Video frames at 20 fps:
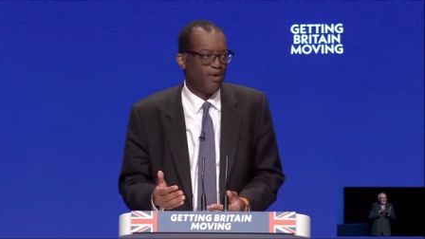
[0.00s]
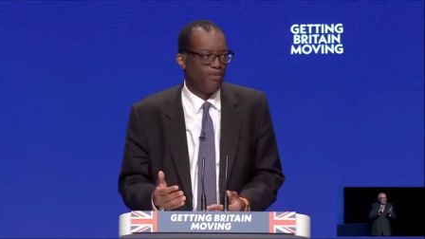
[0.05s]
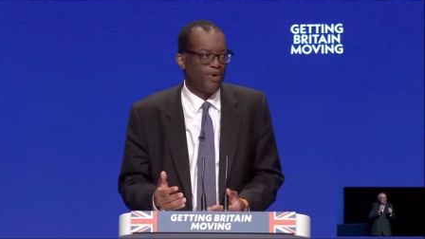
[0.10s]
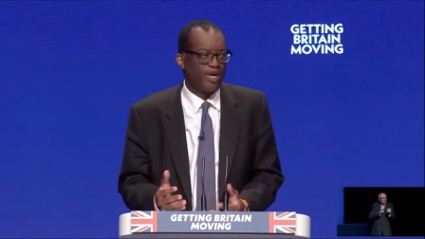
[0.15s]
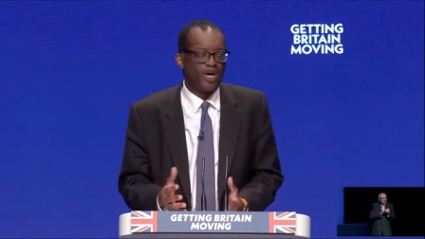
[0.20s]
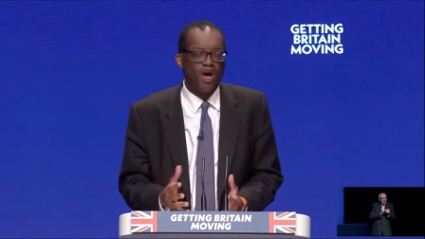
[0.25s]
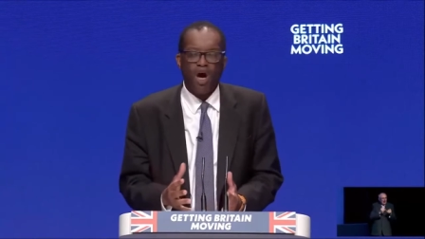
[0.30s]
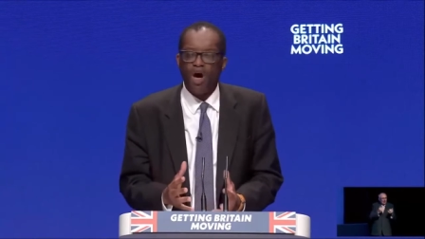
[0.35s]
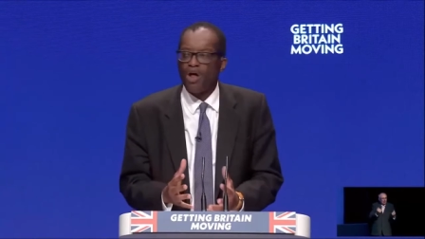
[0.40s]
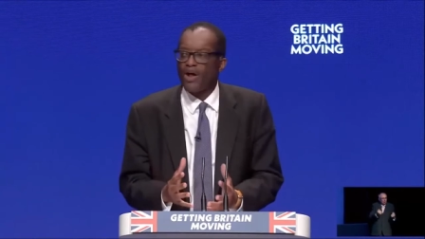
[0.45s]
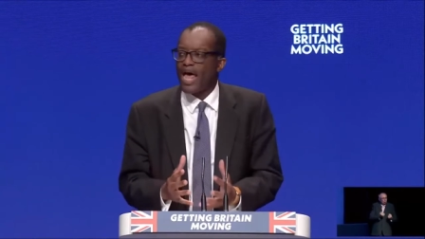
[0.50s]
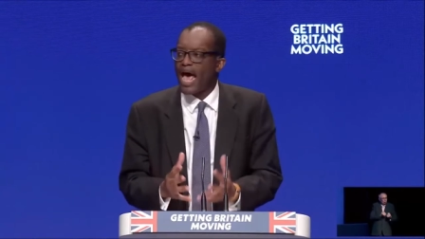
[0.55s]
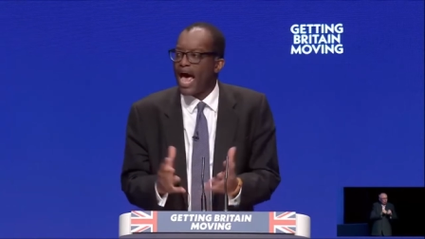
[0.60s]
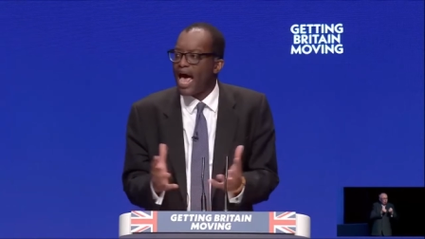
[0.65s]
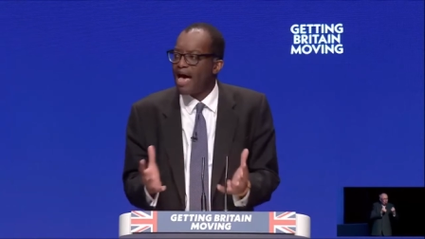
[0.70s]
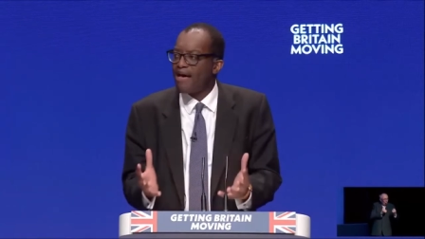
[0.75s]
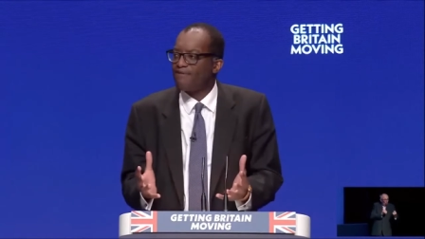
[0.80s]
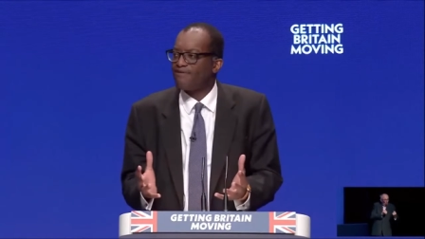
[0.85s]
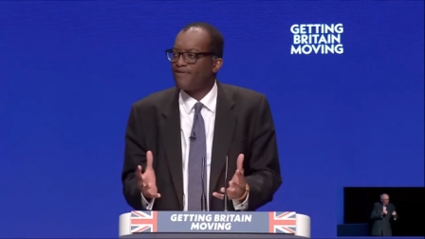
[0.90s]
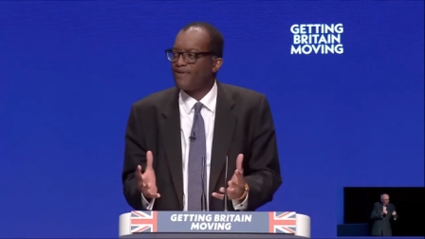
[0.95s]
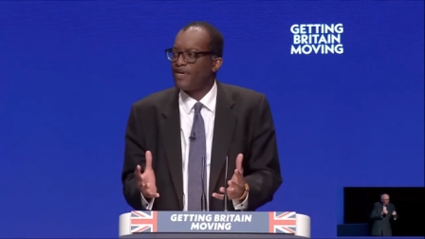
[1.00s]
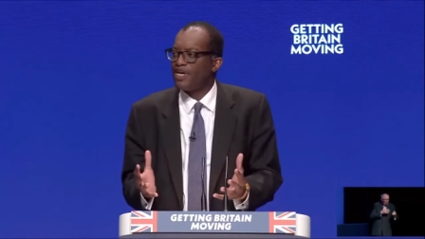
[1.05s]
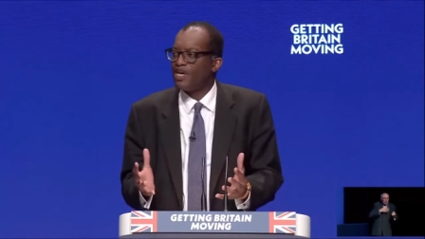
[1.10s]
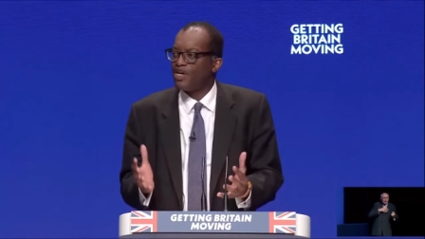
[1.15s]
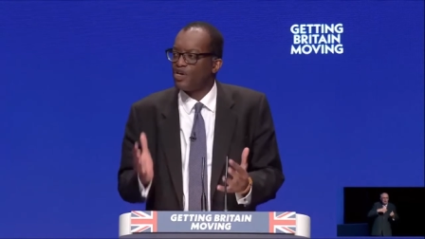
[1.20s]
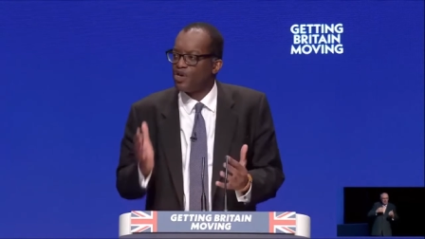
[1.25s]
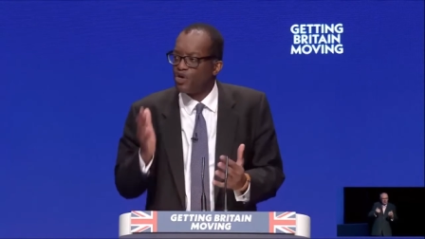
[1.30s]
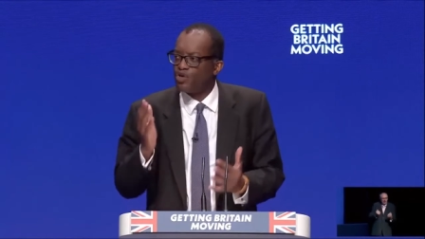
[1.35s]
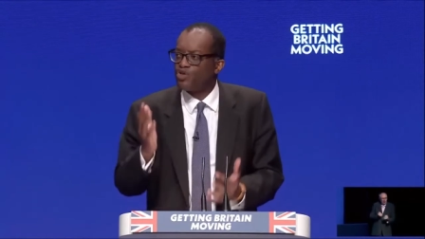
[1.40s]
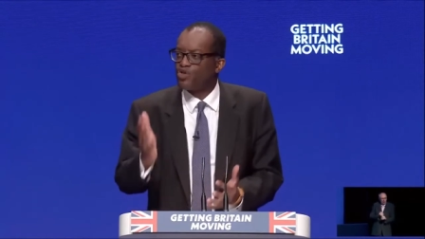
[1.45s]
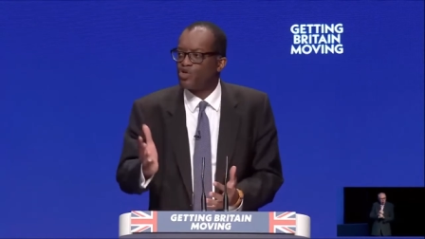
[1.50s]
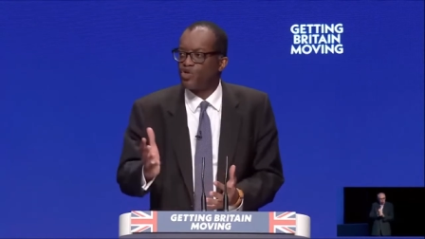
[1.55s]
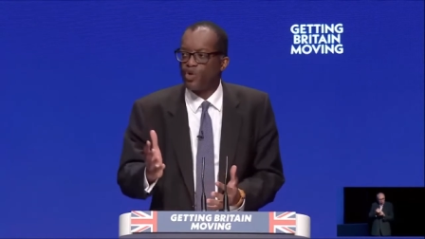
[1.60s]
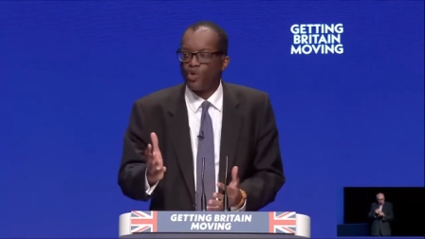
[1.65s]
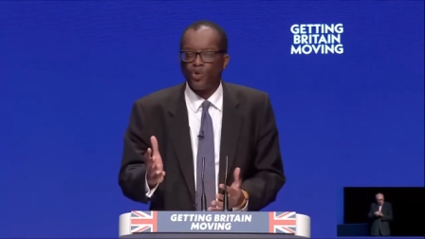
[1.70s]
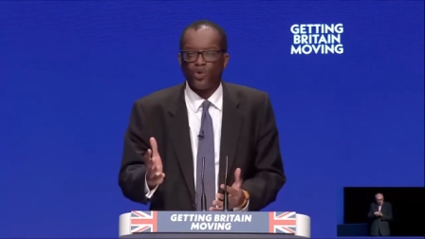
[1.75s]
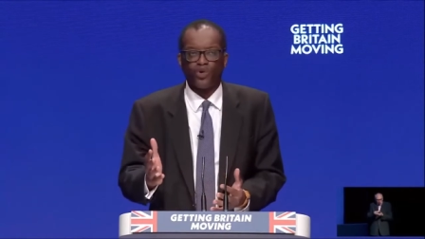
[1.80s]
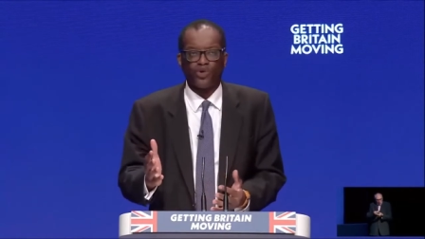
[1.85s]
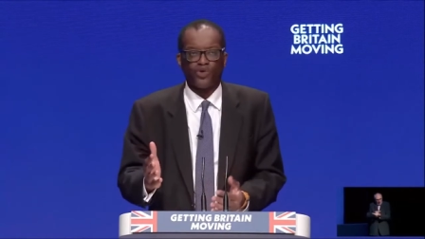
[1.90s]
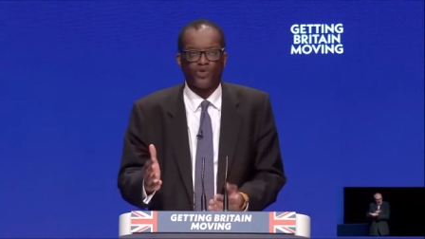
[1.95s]
We can't have good
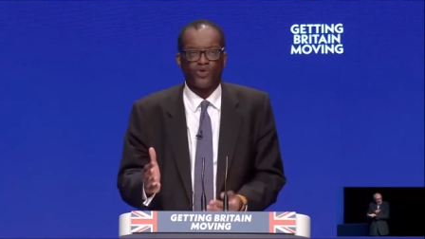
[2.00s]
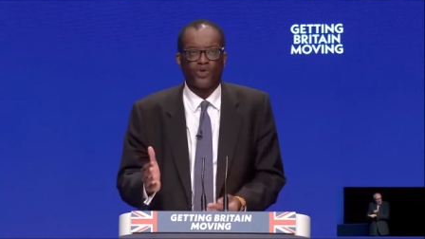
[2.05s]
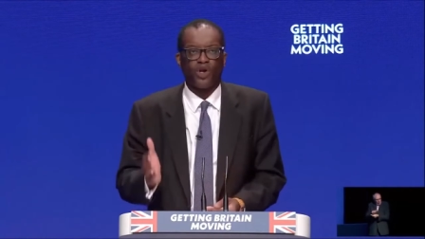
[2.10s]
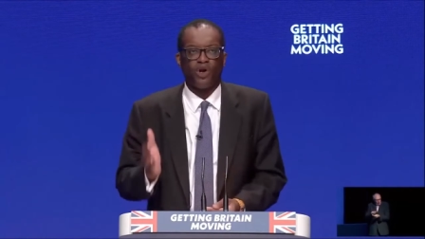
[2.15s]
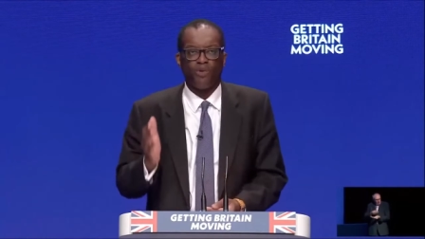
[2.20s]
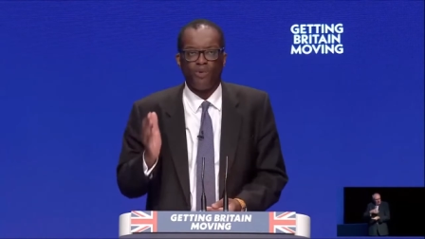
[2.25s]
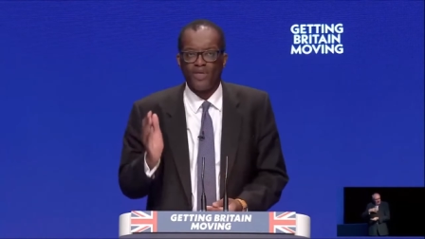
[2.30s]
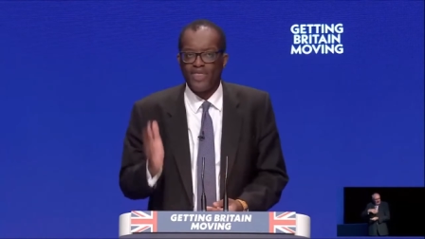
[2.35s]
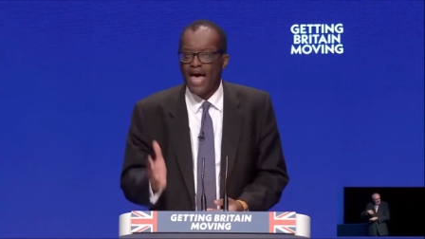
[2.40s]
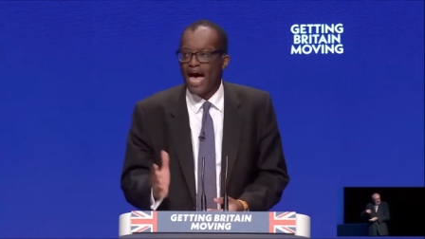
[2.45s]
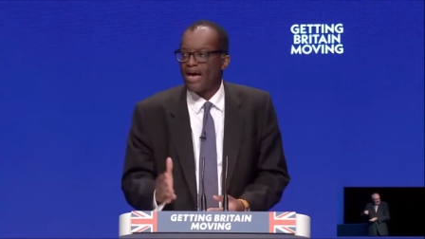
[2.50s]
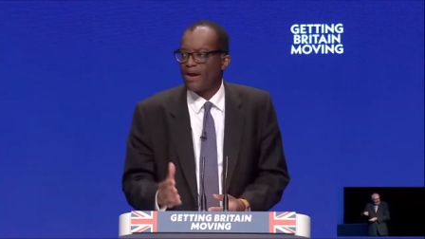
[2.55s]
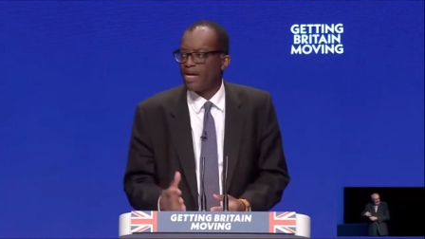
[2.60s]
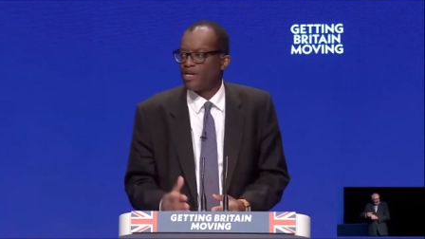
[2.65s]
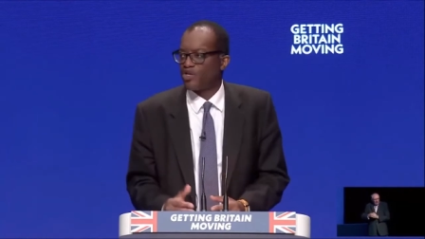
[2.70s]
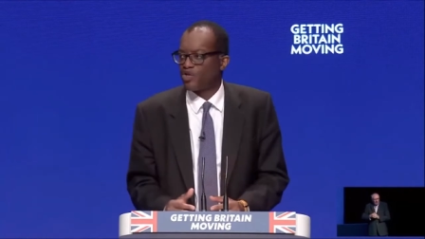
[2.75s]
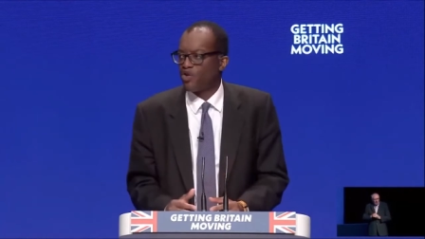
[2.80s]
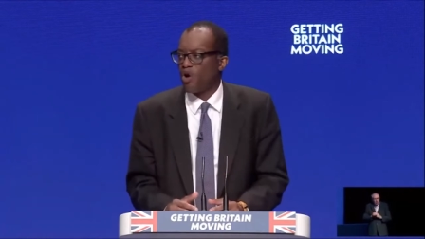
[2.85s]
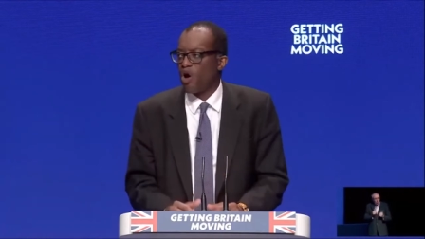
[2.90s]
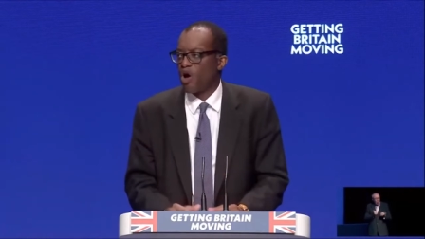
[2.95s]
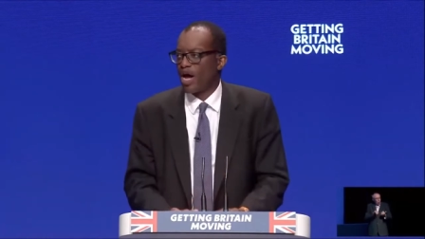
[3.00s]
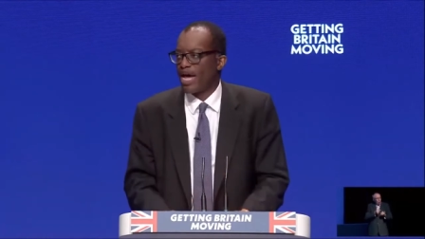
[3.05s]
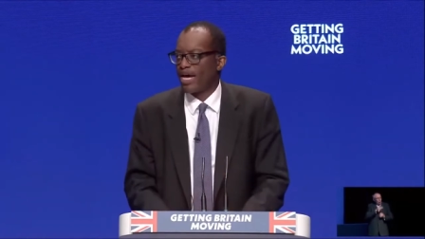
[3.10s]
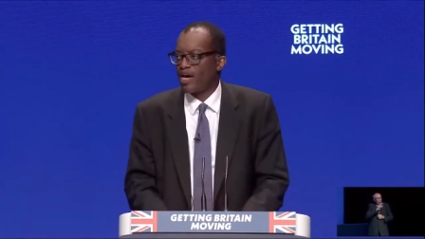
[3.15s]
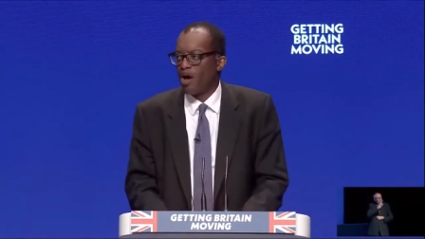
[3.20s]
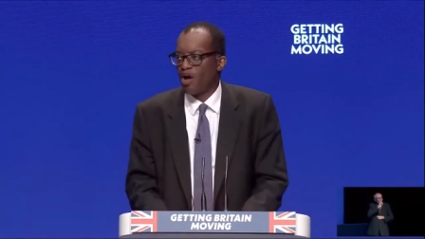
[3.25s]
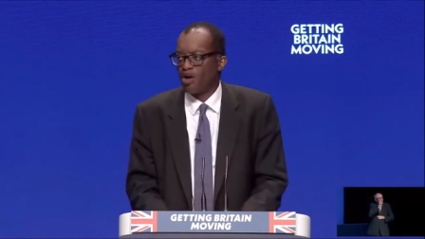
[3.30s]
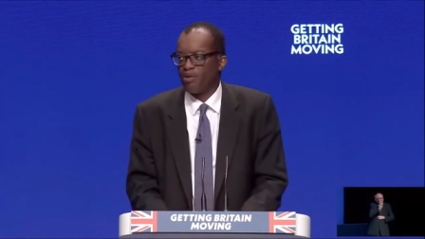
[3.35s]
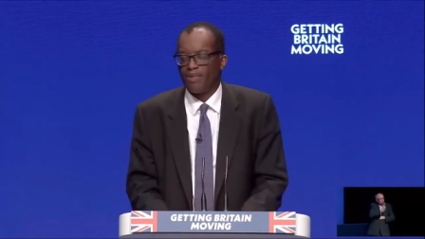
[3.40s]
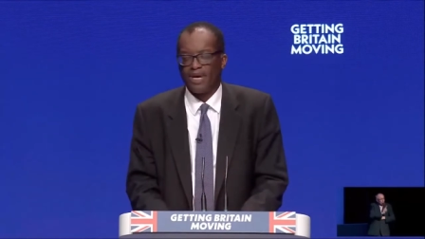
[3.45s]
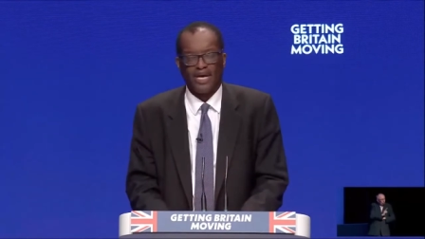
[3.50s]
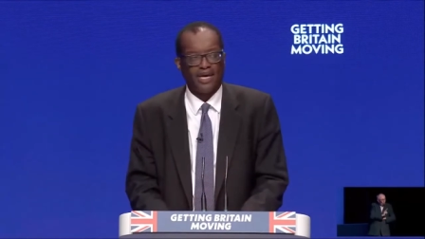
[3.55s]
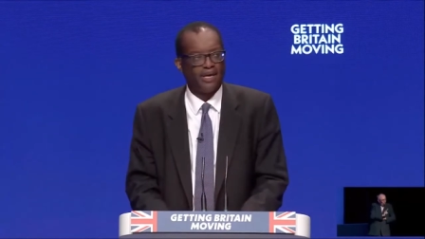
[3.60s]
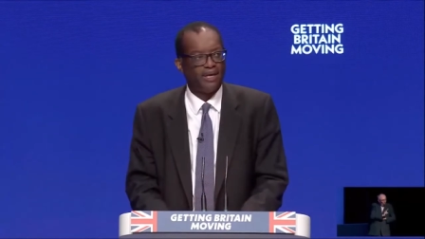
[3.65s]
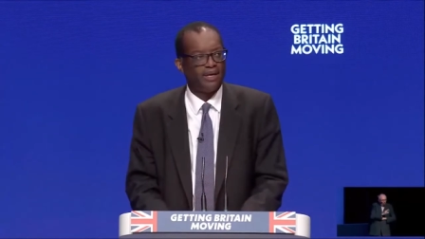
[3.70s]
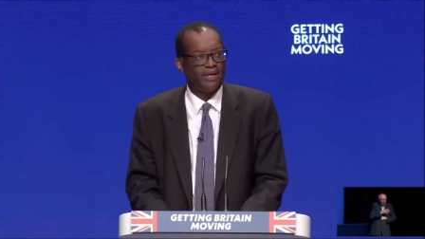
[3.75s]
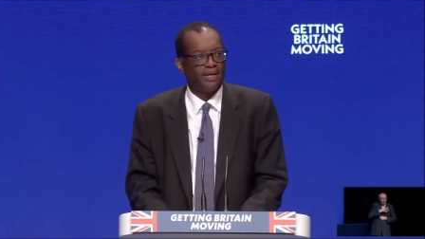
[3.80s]
schools without a strong economy.